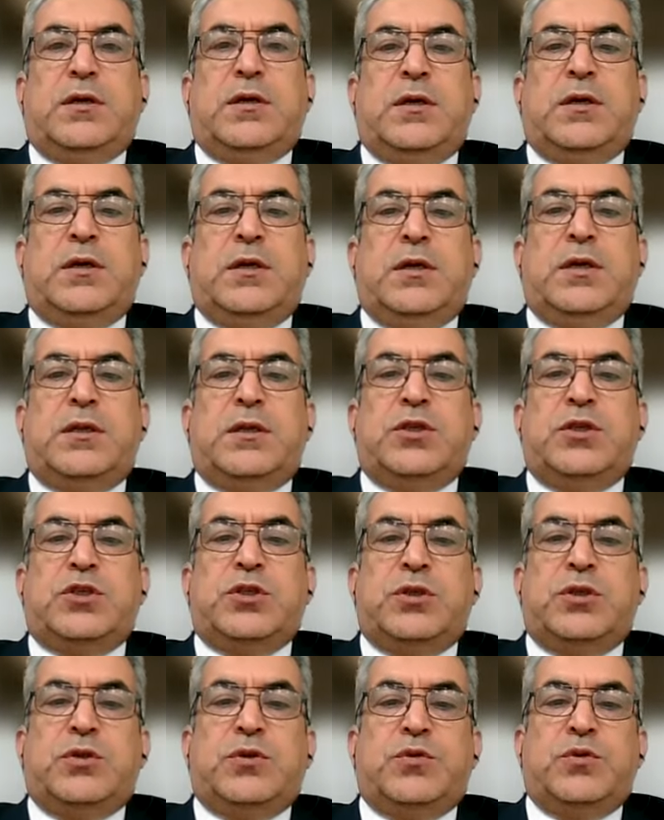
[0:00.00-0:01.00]
in
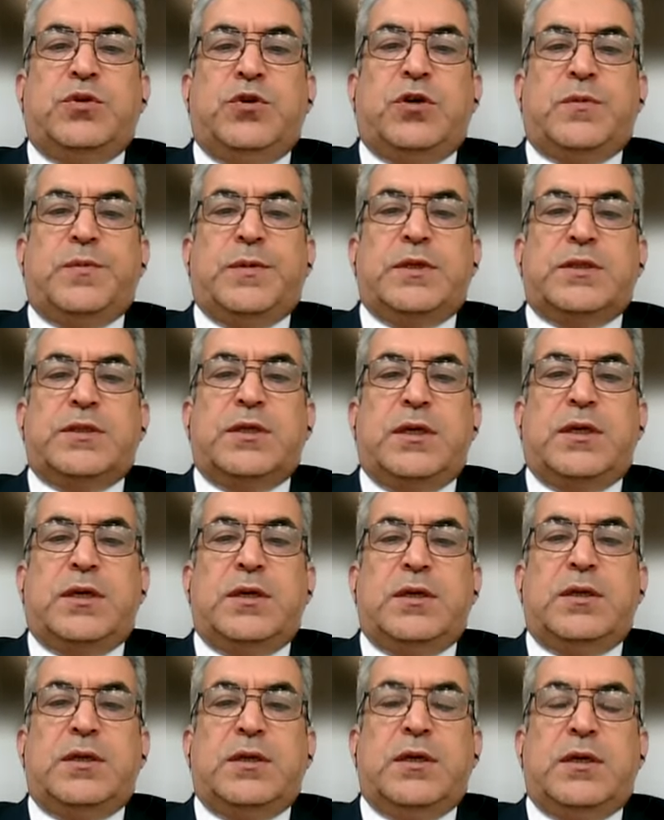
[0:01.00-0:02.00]
addition to normal
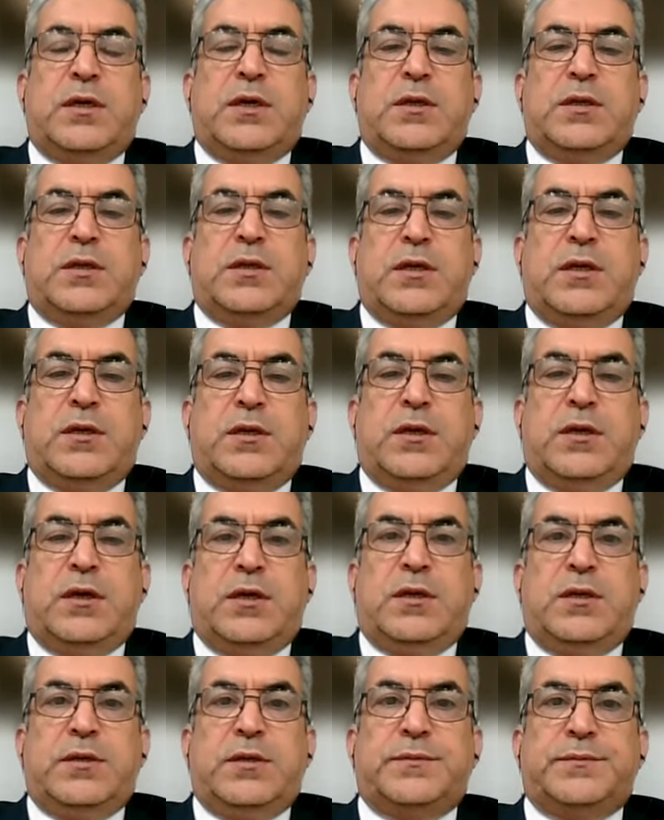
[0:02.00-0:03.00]
saline and
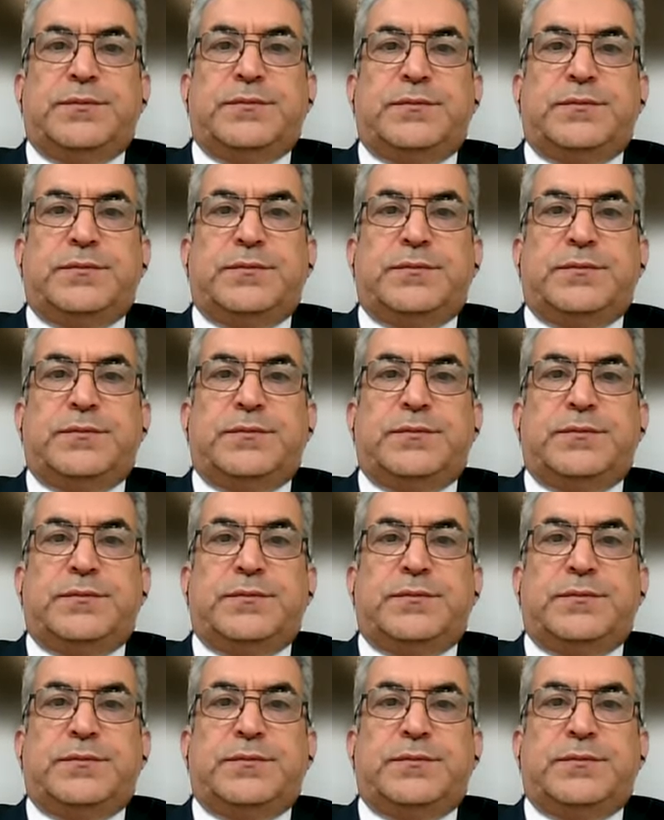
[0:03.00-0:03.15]
adrenaline.